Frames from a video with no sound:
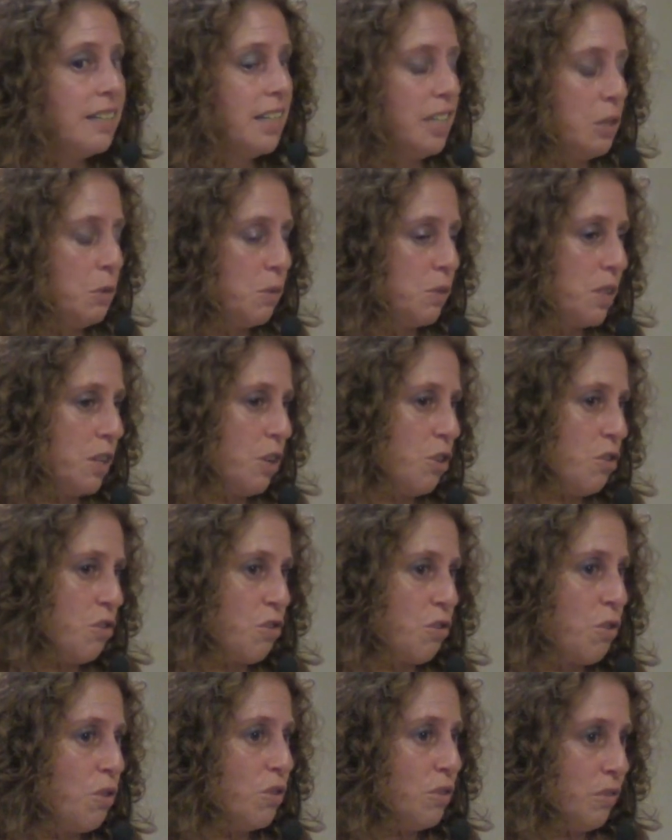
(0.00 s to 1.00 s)
He was in
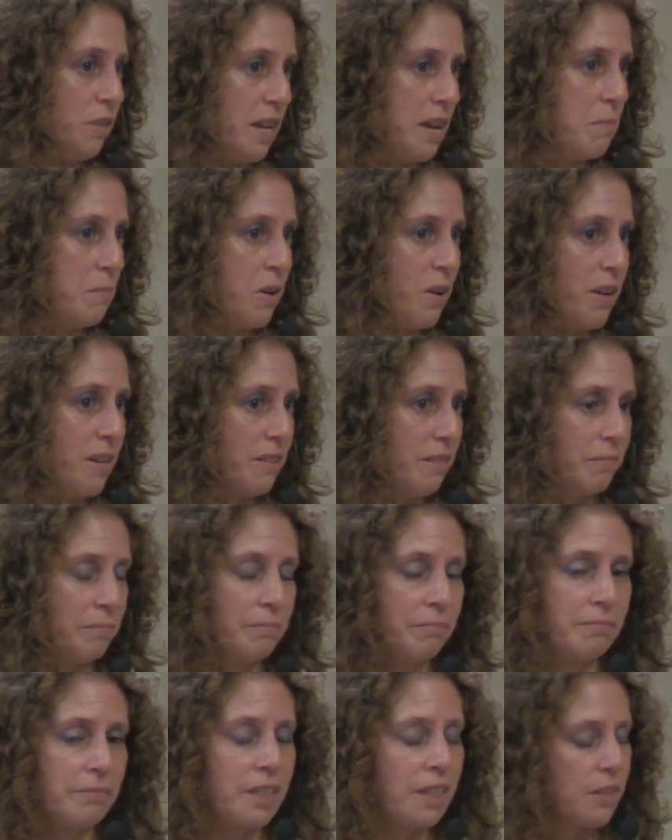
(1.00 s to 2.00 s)
control of that part.
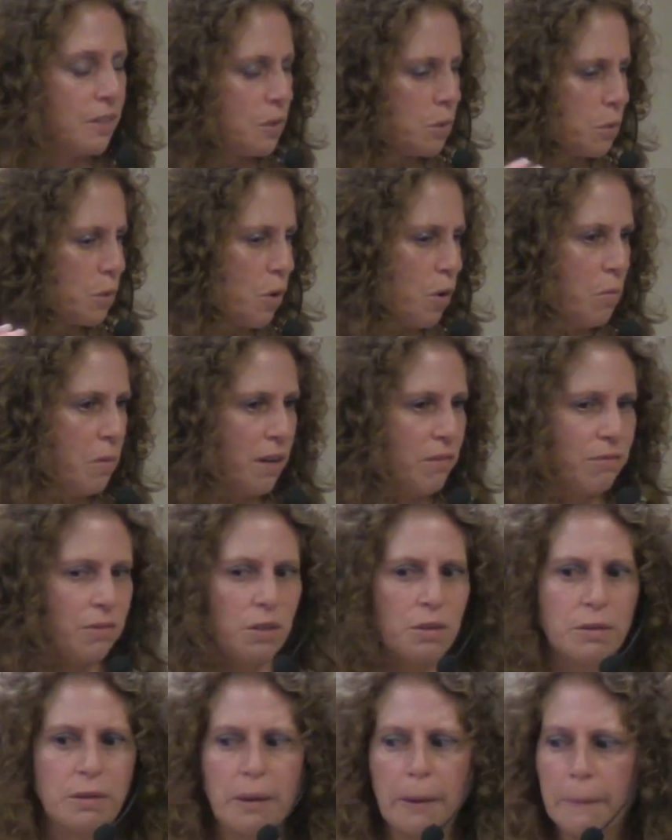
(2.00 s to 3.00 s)
This was all by
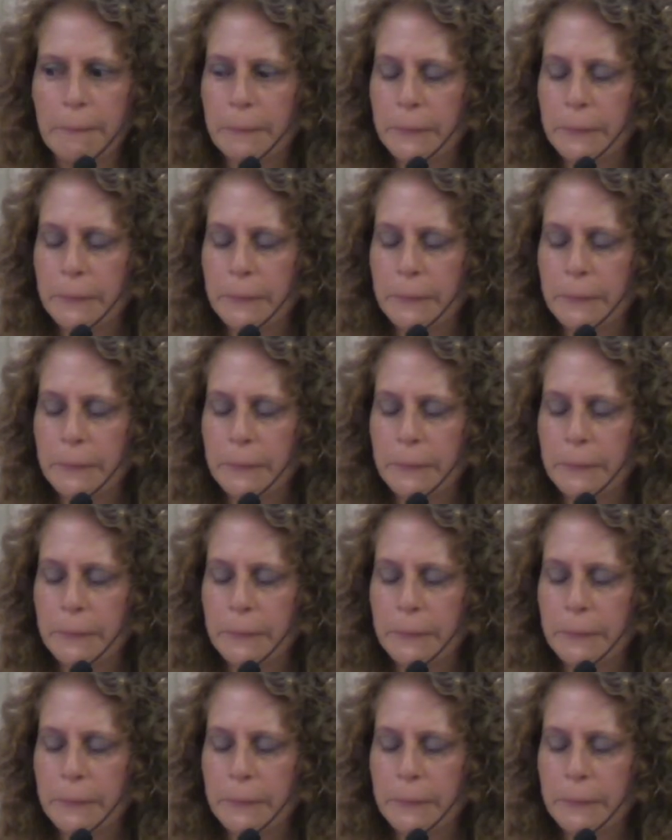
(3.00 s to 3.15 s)
phone.